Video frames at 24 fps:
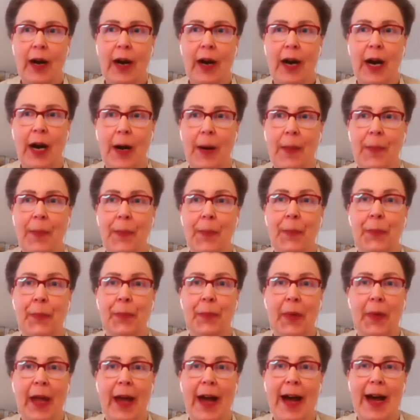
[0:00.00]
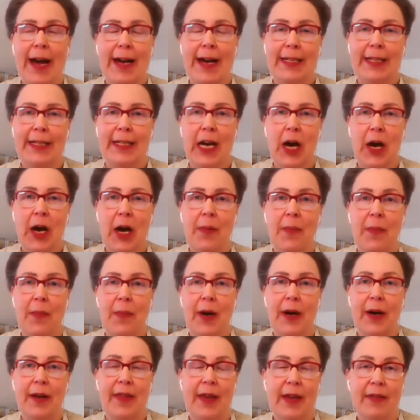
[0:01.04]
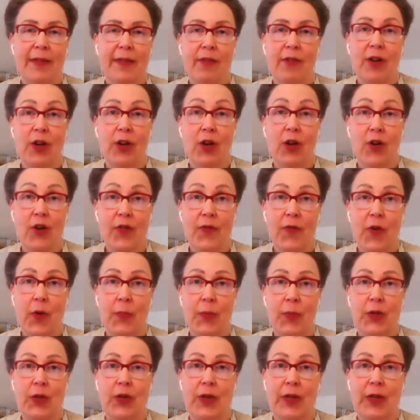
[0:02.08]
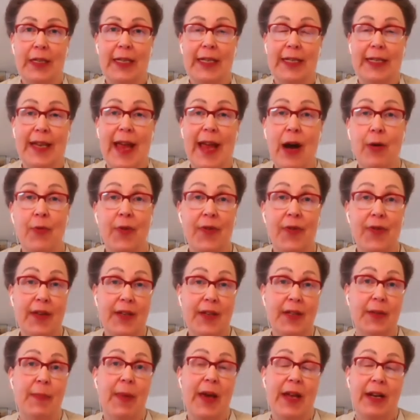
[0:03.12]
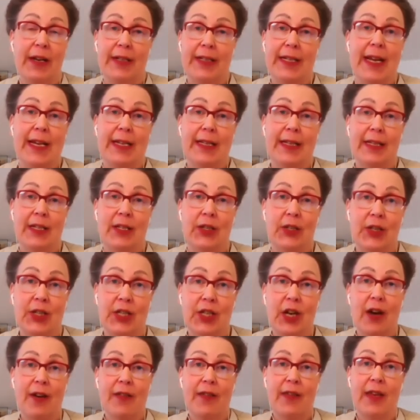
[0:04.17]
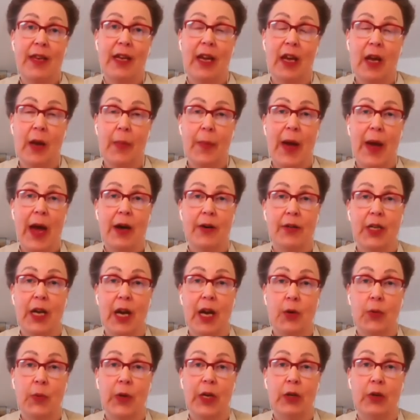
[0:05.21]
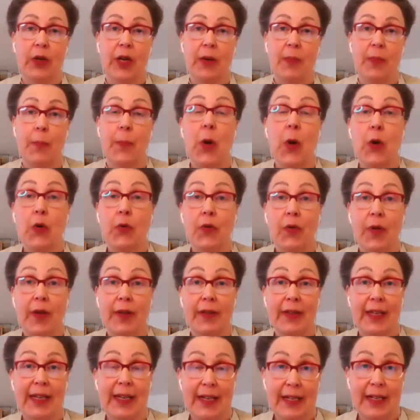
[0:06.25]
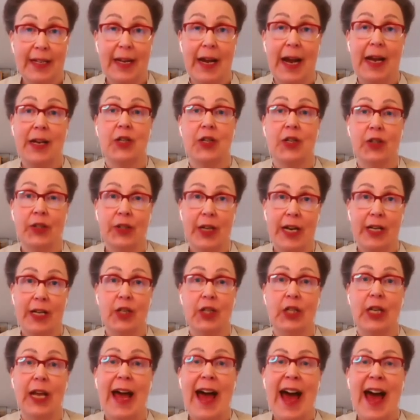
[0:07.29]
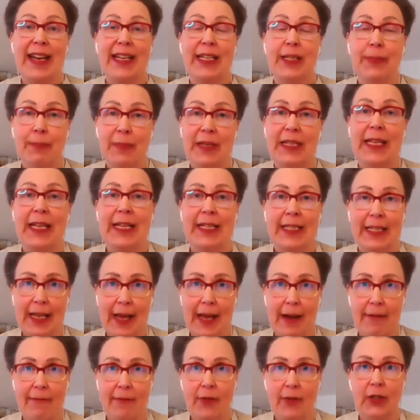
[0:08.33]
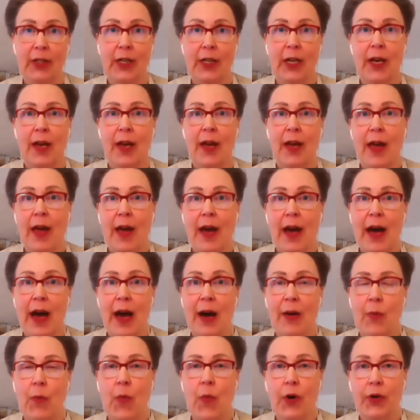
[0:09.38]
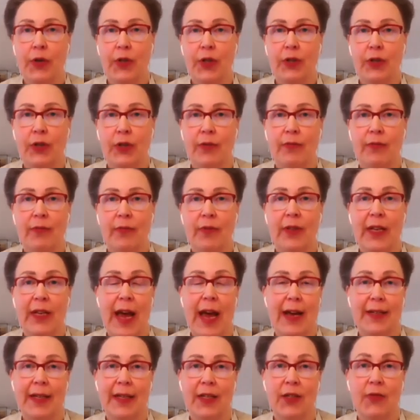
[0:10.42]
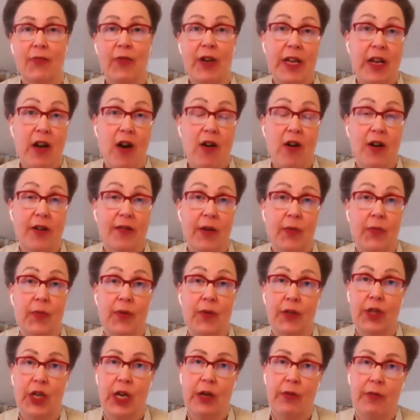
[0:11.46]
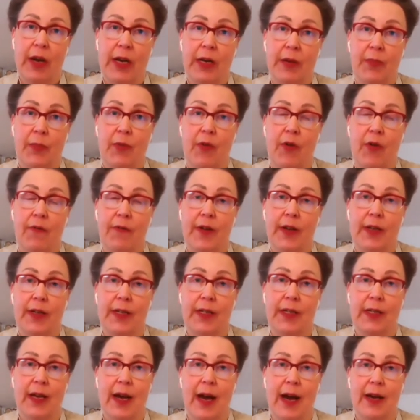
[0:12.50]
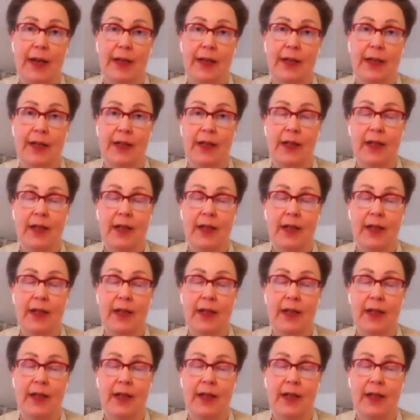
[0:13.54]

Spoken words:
I think there are a lot of opportunities now with this better data to start thinking about how do we look at both at the international, national and business level at what the assets really are that will generate profits and